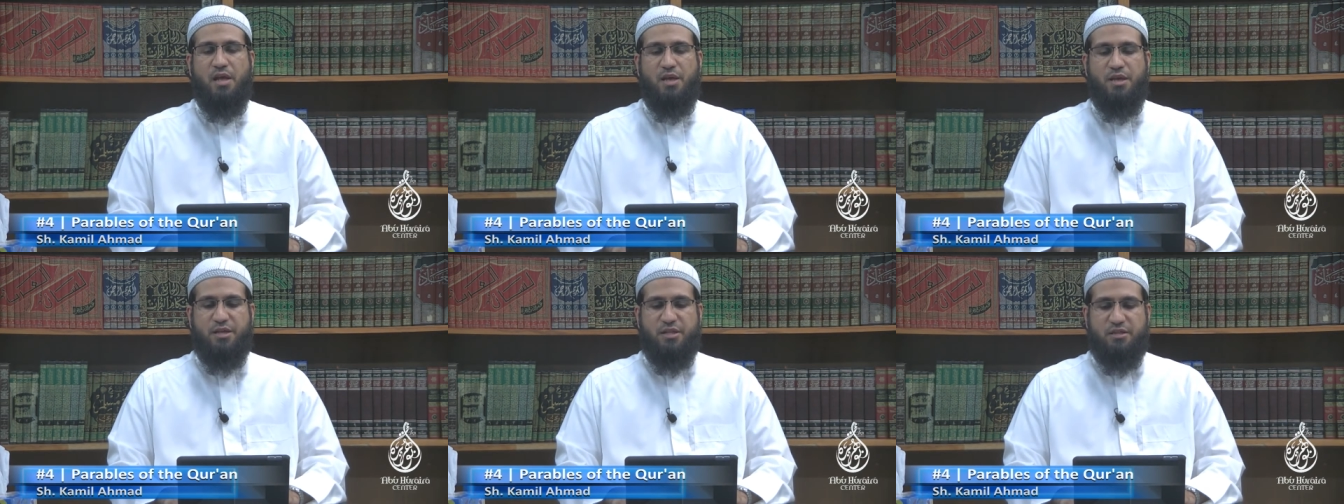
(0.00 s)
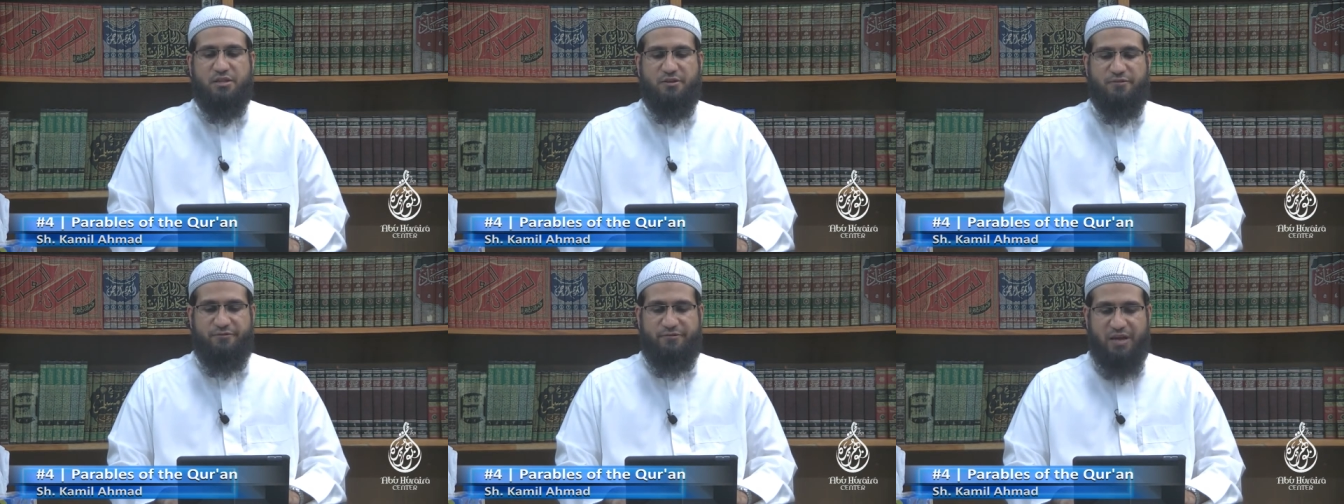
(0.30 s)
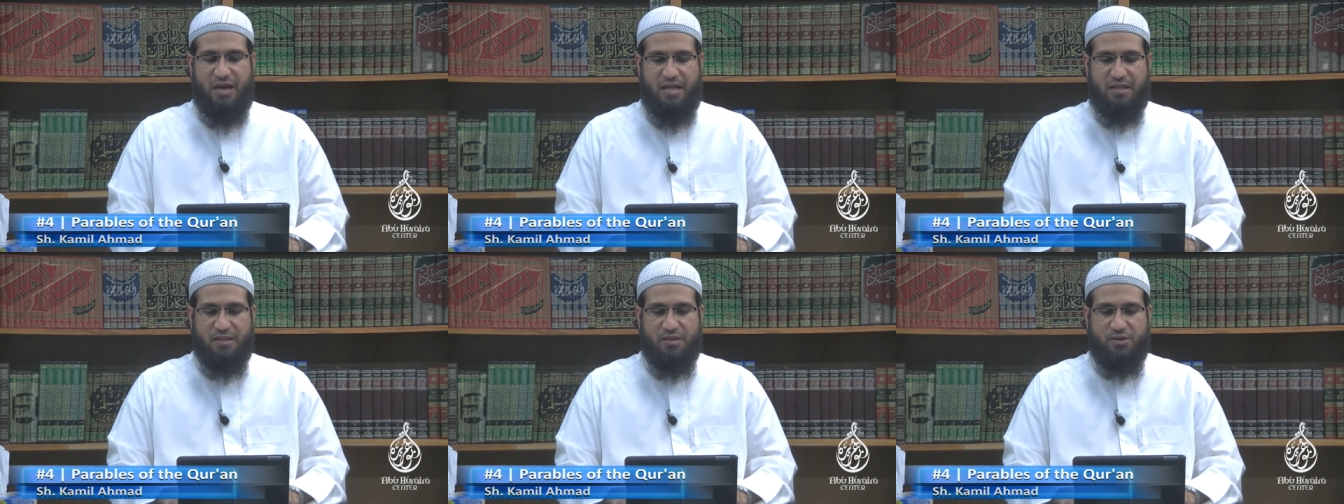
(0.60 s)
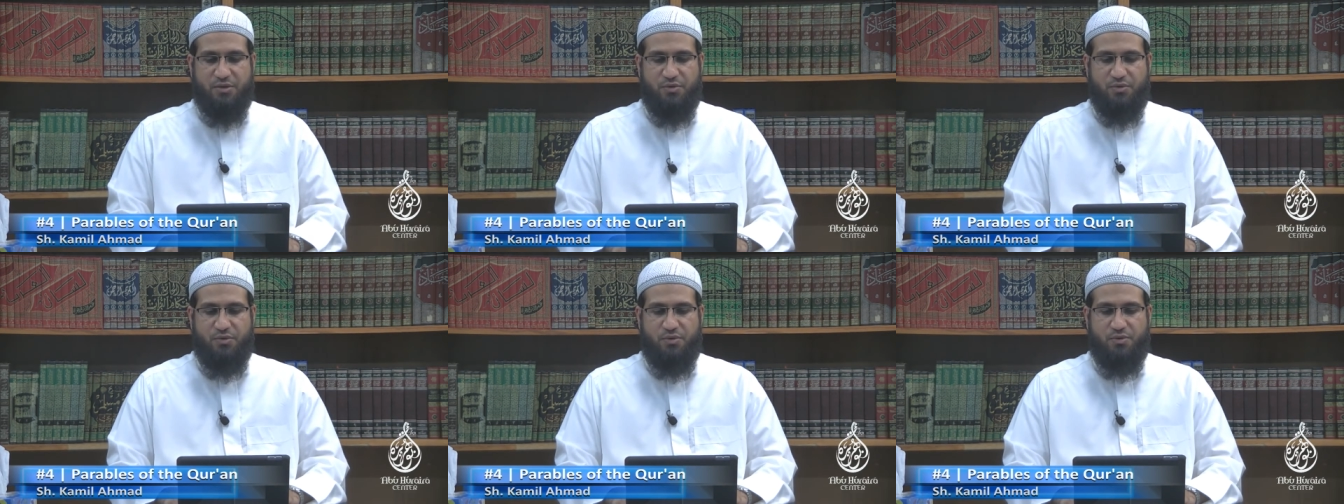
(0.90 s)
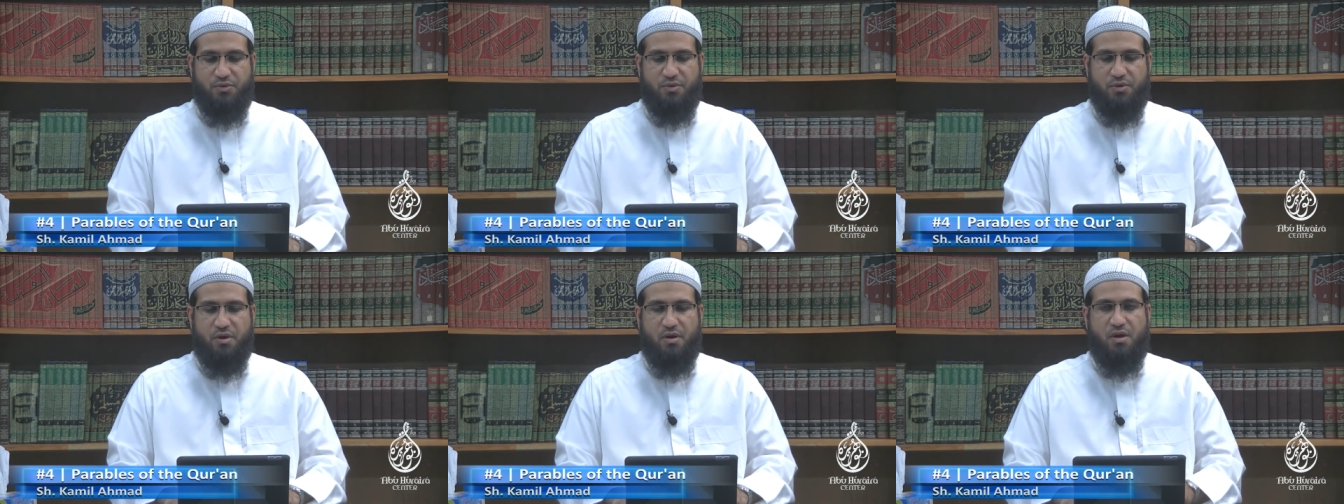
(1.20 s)
the
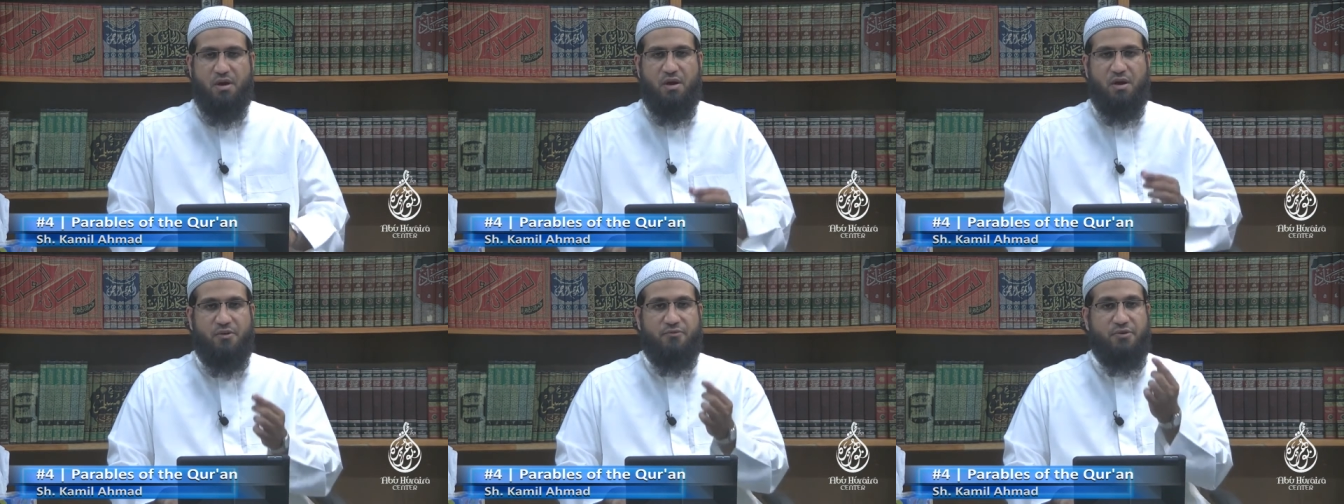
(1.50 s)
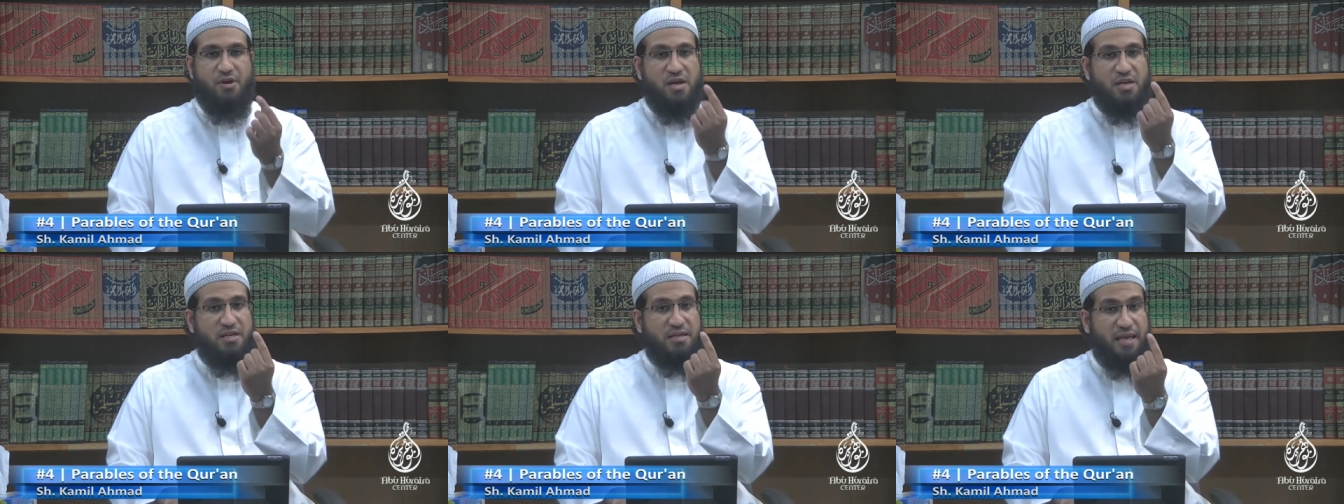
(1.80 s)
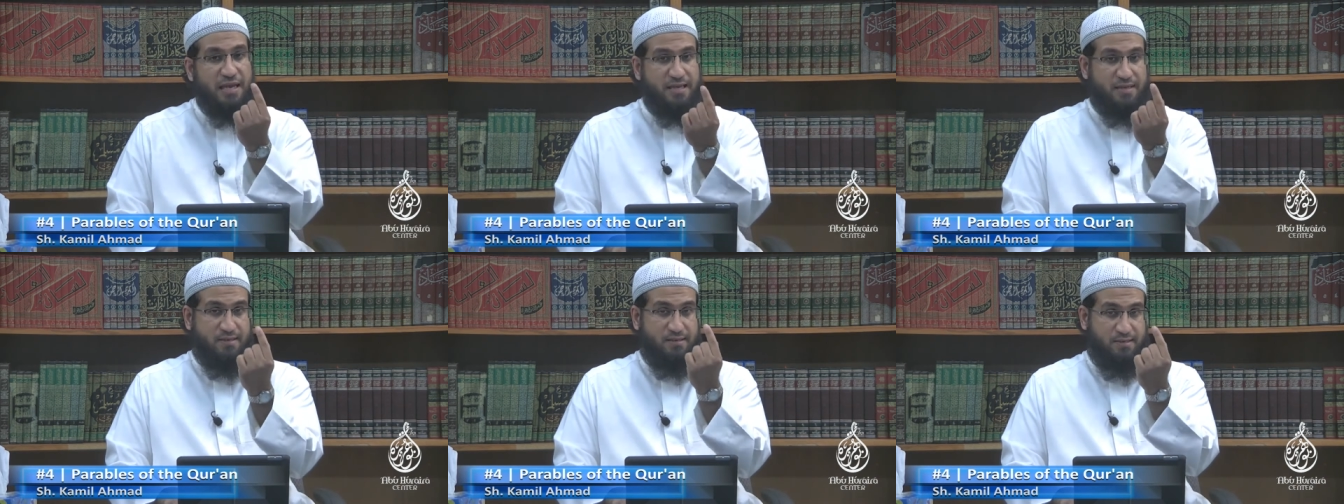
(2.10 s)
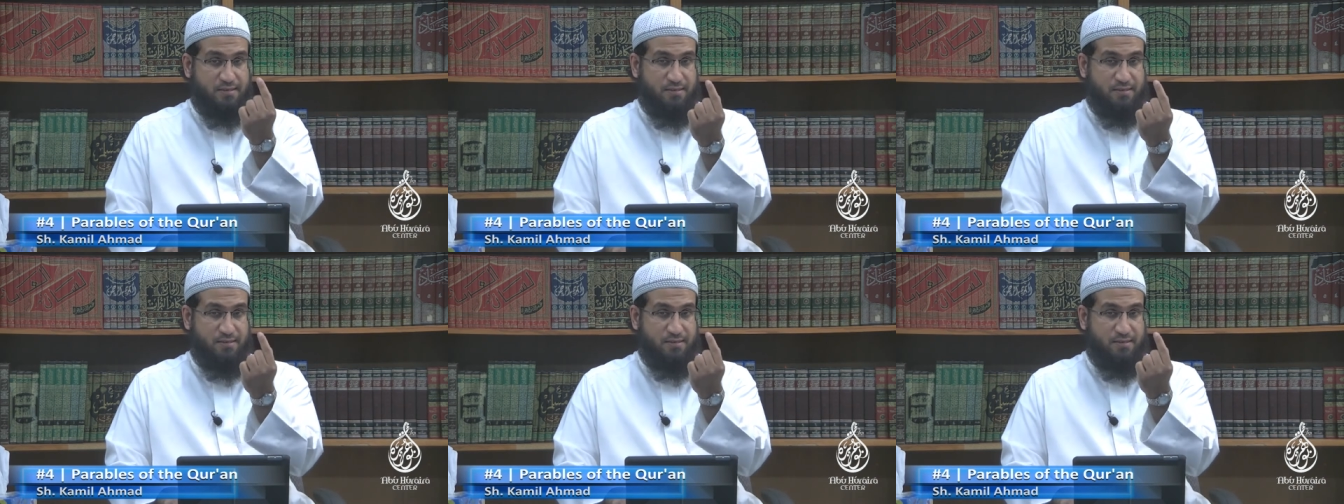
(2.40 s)
value of a date